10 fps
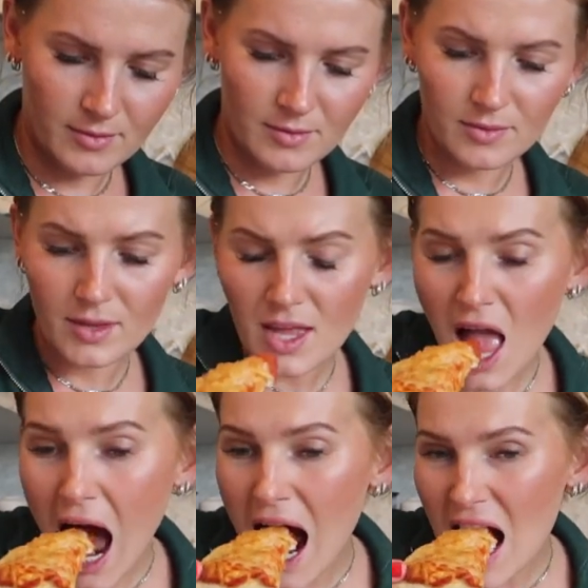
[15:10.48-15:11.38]

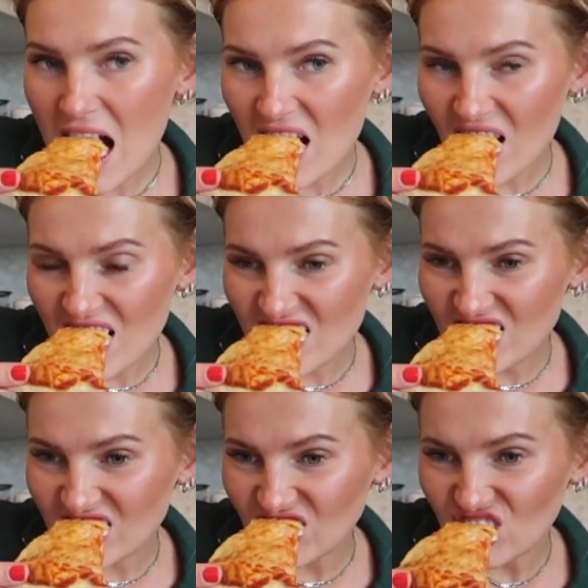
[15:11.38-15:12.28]
I'm done
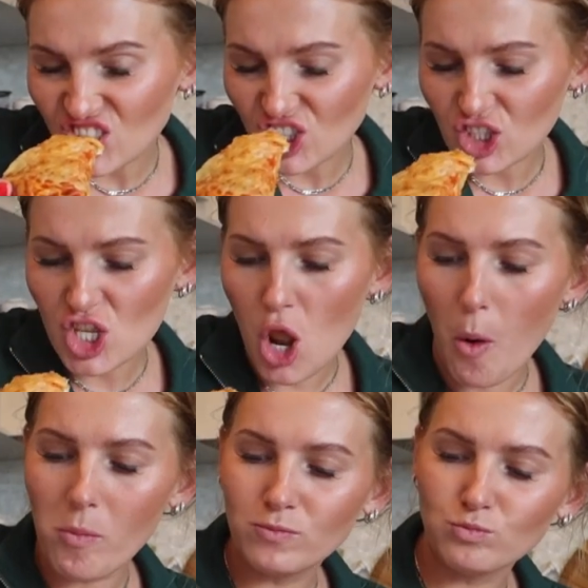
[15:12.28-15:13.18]
living life
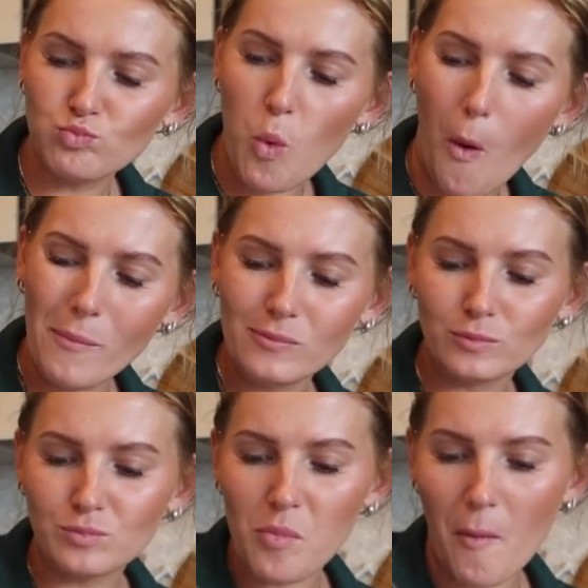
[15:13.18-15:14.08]
with the
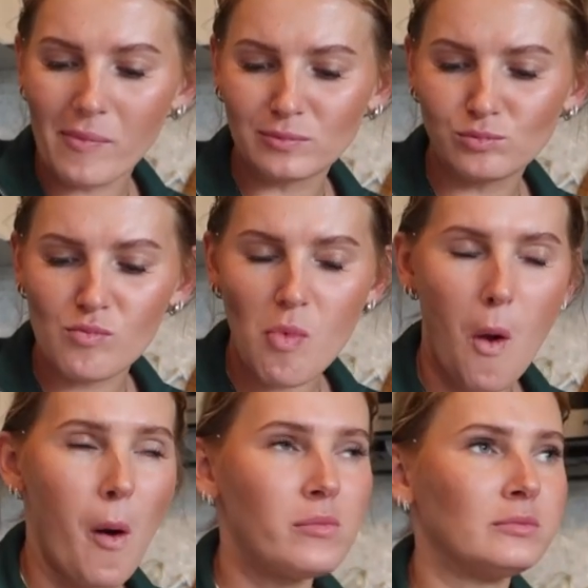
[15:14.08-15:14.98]
lights out.
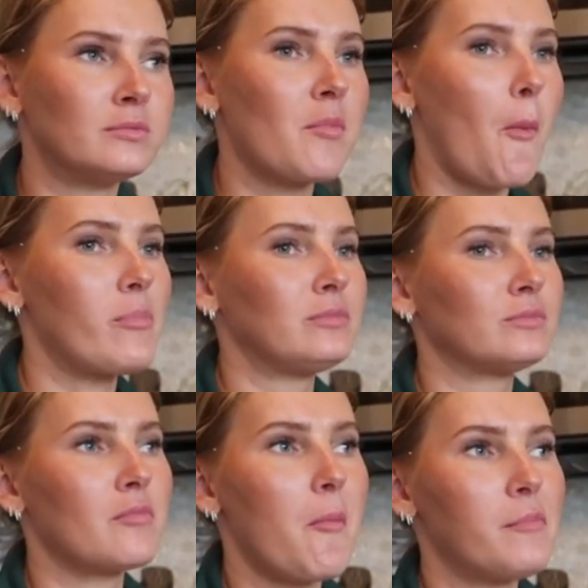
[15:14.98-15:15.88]
Die with
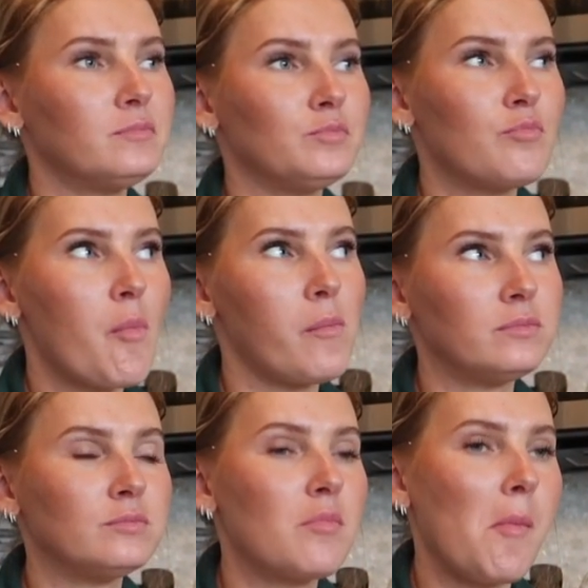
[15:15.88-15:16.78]
my own
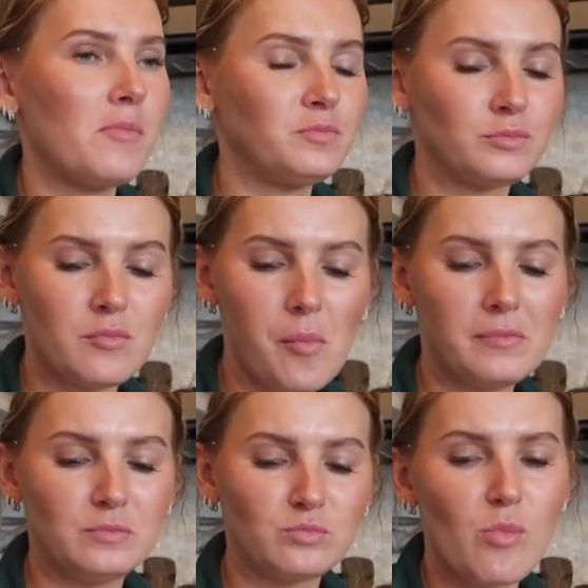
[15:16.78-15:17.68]
doubts.
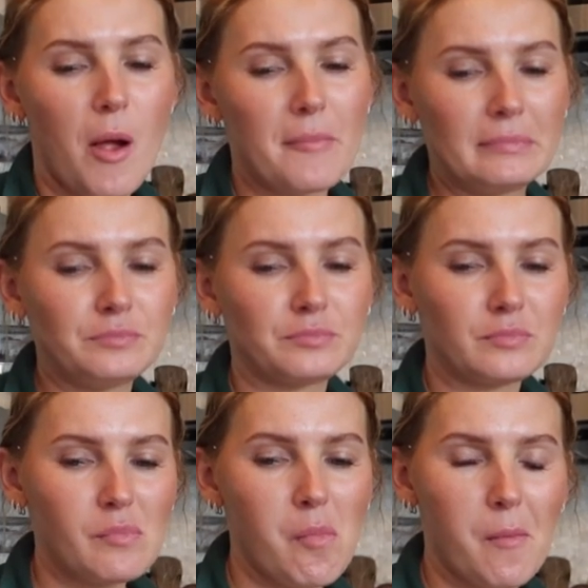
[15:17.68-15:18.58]

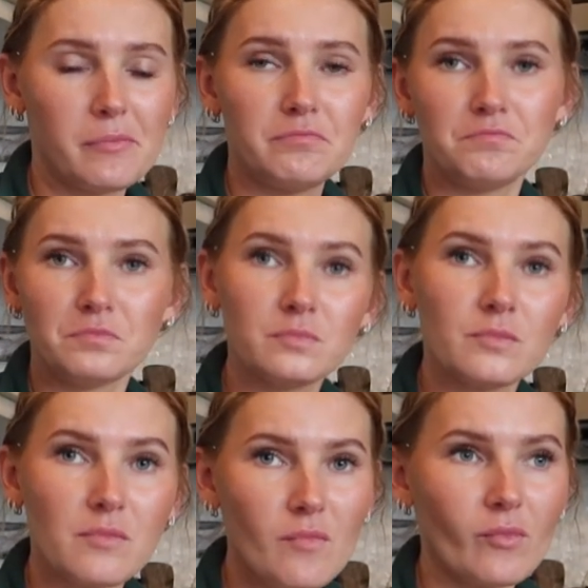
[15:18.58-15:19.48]
Be
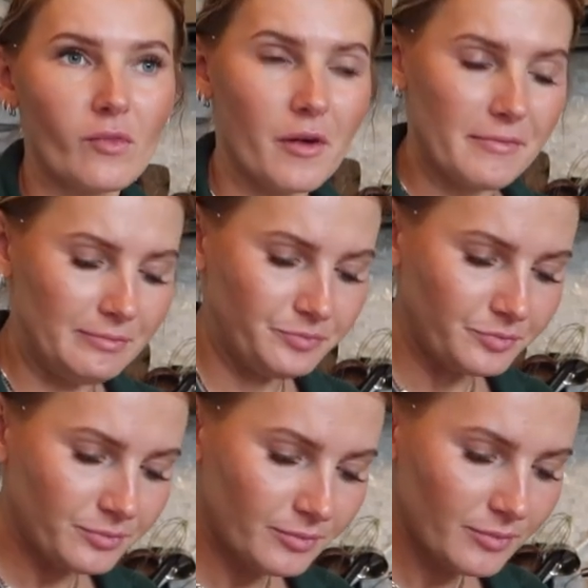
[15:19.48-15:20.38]
free with